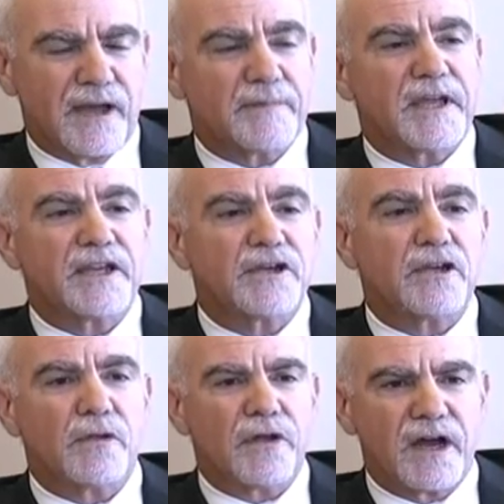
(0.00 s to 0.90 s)
I'm getting to
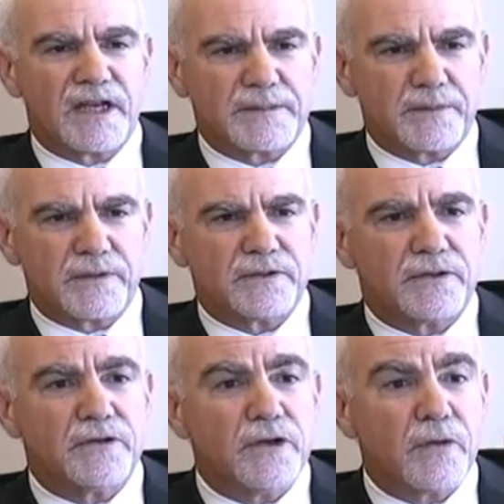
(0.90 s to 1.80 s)
know the hospitals,
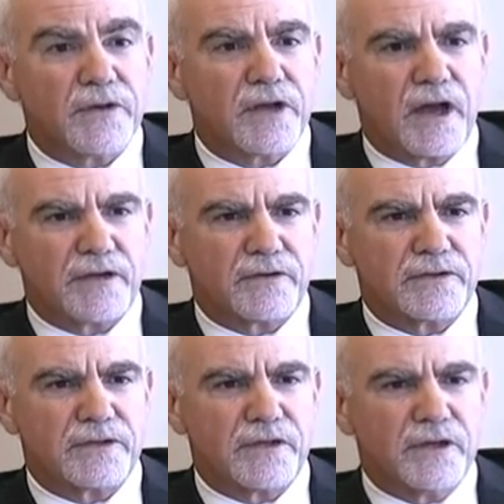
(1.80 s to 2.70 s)
know the
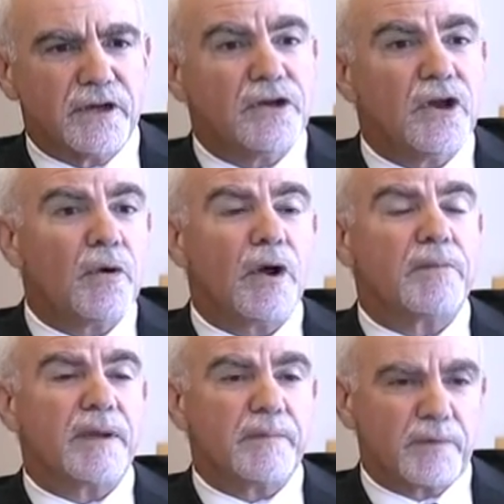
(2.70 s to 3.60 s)
doctors, know our
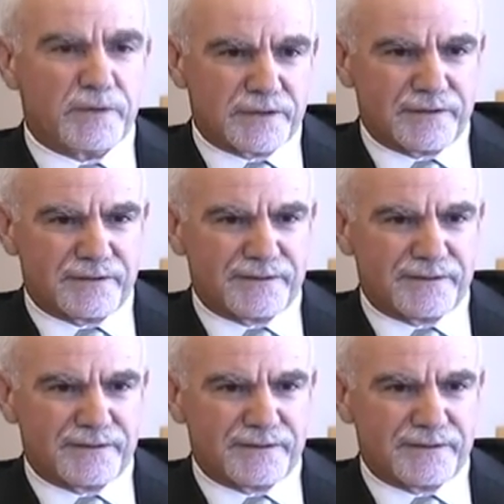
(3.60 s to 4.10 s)
members.